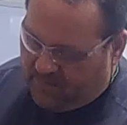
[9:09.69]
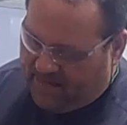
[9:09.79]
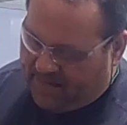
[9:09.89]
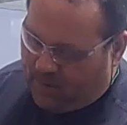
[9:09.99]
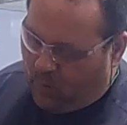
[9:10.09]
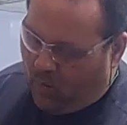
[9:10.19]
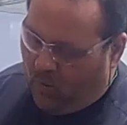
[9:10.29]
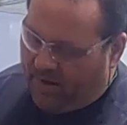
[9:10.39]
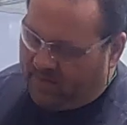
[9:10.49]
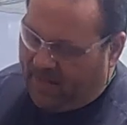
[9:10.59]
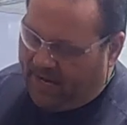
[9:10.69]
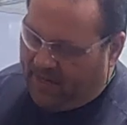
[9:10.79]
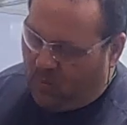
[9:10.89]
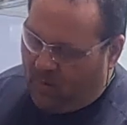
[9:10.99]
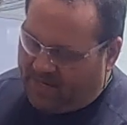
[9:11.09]
then it will wick the
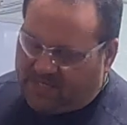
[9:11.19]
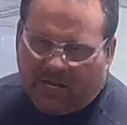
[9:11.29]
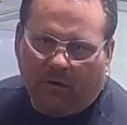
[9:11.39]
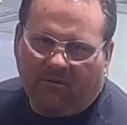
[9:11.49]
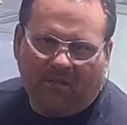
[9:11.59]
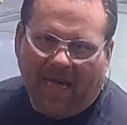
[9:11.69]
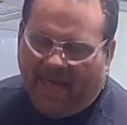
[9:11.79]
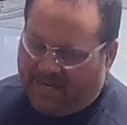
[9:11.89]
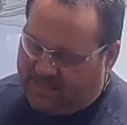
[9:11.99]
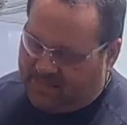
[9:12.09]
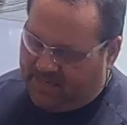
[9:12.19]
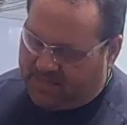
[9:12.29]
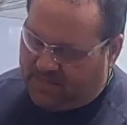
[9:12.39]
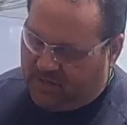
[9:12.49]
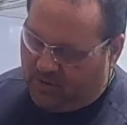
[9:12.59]
heat away so fast
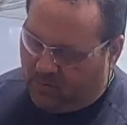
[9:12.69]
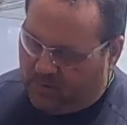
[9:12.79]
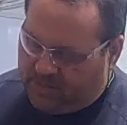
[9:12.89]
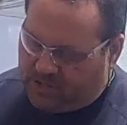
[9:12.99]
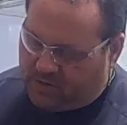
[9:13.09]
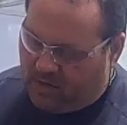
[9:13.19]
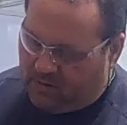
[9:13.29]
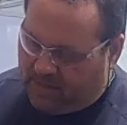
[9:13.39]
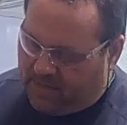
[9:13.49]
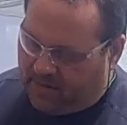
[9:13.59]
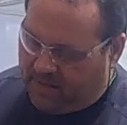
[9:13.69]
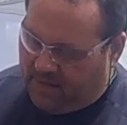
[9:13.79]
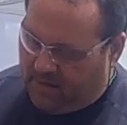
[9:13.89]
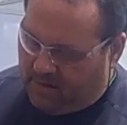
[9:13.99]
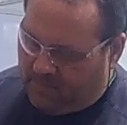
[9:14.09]
that you'll really struggle to get
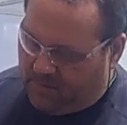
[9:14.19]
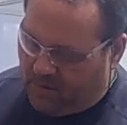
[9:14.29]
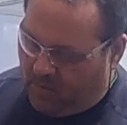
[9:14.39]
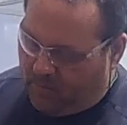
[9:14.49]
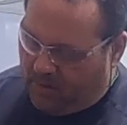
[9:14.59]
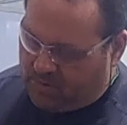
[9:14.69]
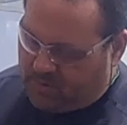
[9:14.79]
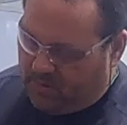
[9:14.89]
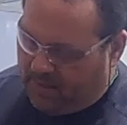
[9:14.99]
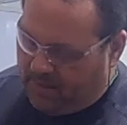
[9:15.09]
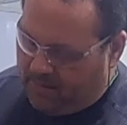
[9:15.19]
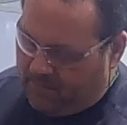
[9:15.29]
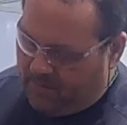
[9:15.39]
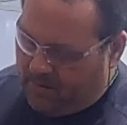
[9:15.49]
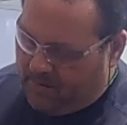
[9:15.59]
the lower ball joint in.